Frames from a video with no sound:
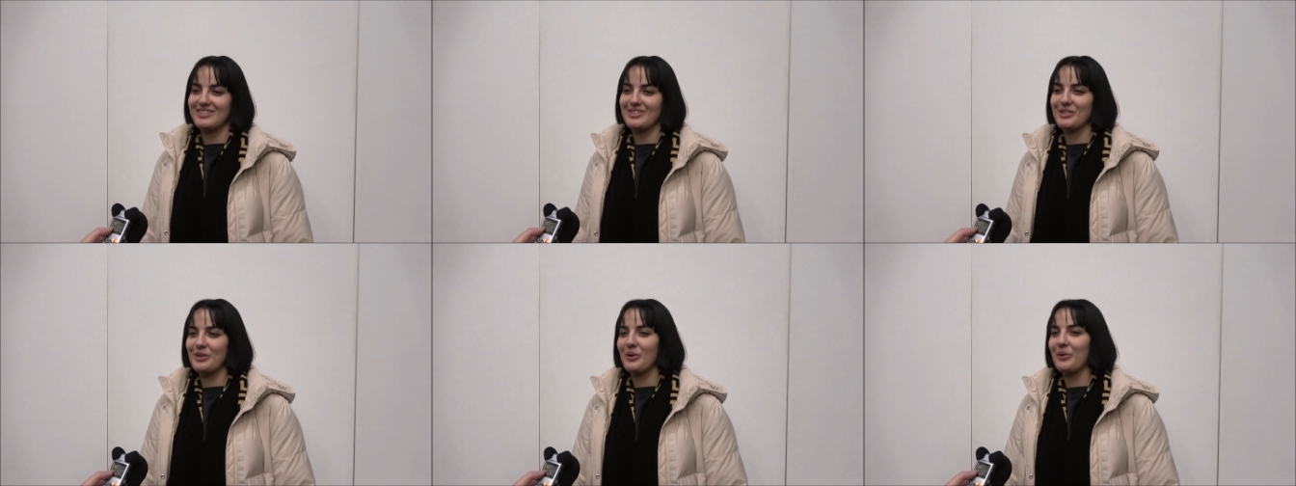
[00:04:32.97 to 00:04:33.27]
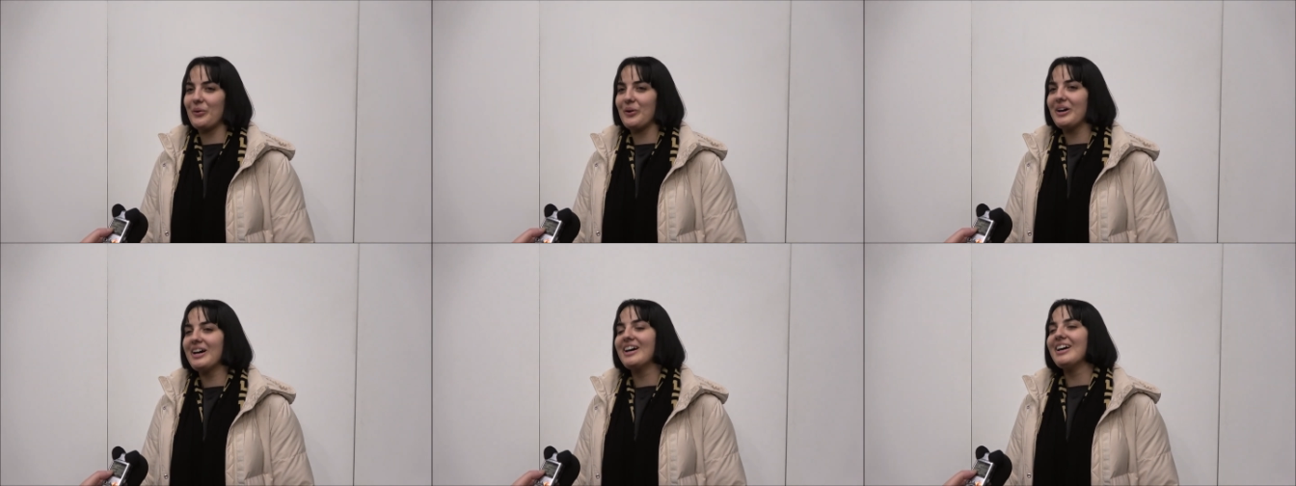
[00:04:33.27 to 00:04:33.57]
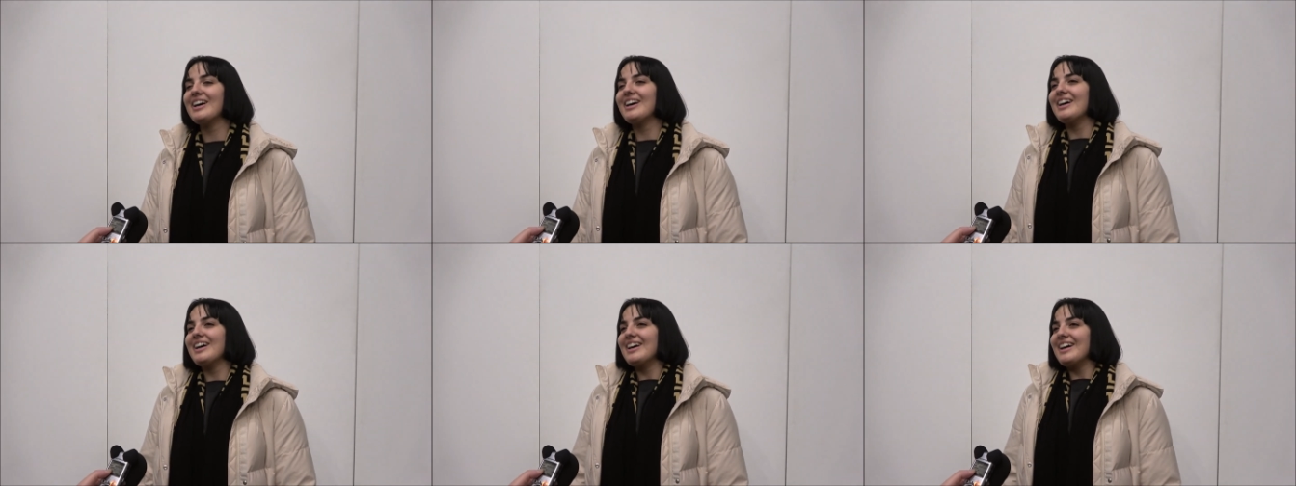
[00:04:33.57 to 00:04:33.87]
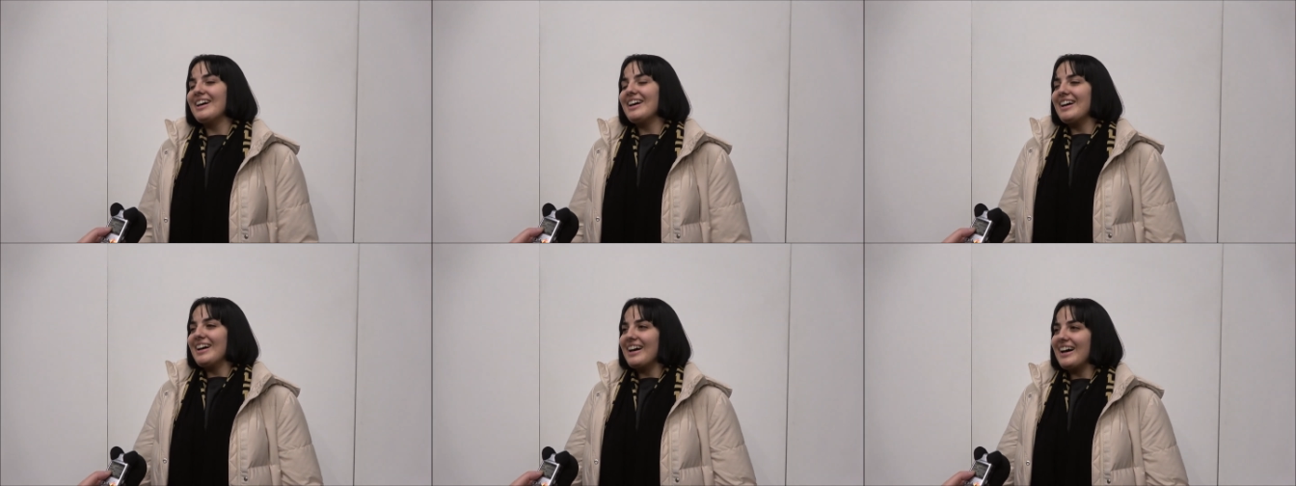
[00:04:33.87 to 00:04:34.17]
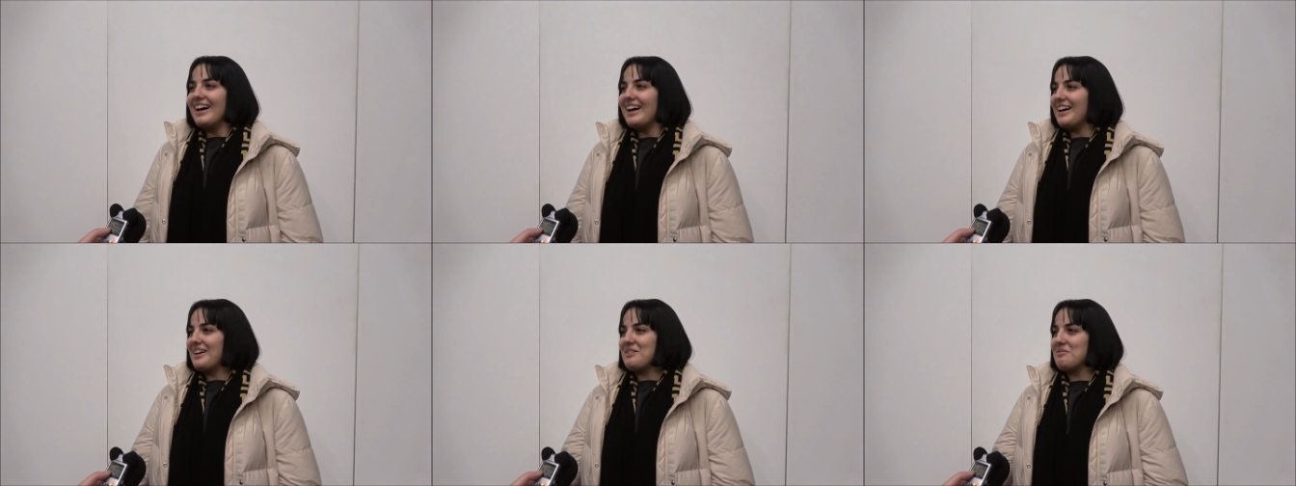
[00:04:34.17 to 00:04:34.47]
So
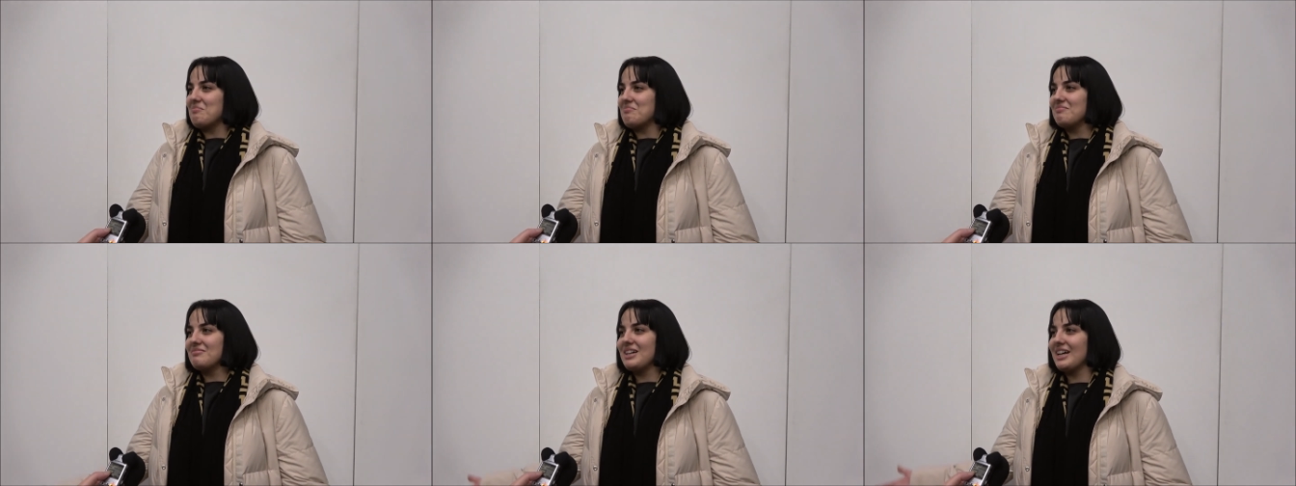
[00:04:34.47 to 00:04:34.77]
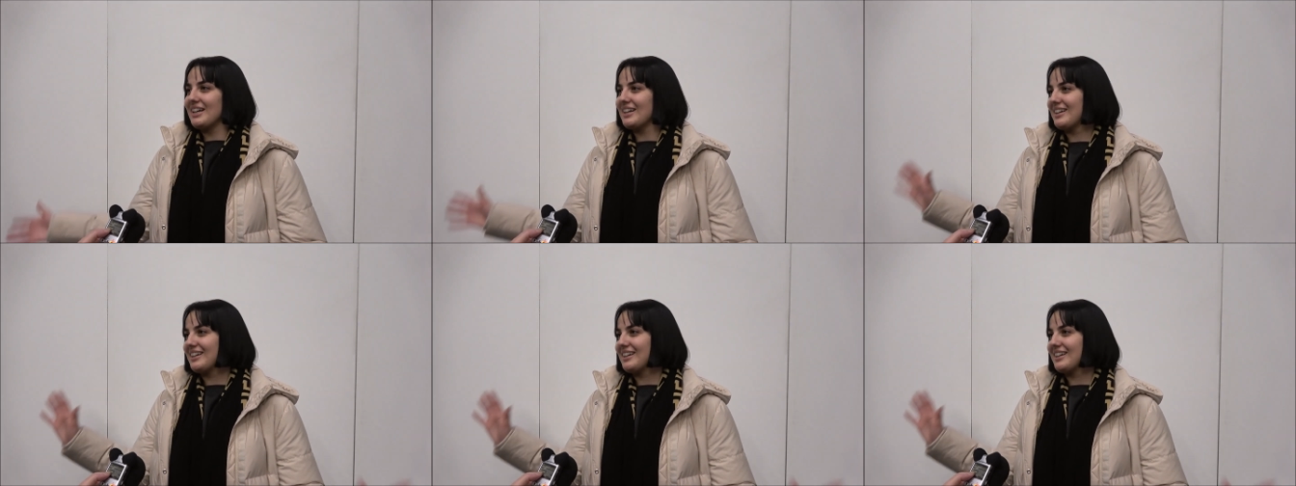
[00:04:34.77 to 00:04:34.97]
um,